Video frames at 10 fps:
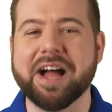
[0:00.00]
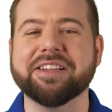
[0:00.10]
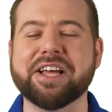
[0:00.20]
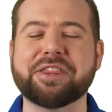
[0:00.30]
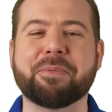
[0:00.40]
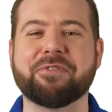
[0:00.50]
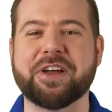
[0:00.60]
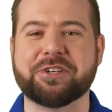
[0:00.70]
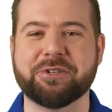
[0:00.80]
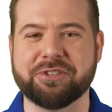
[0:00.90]
Let the
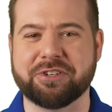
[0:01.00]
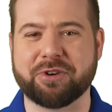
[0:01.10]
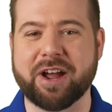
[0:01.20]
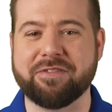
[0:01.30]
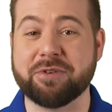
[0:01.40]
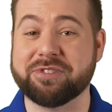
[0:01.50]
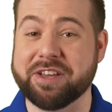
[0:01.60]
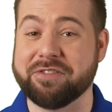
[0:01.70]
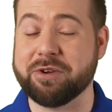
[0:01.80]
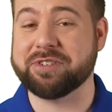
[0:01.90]
professionals at Driveo save you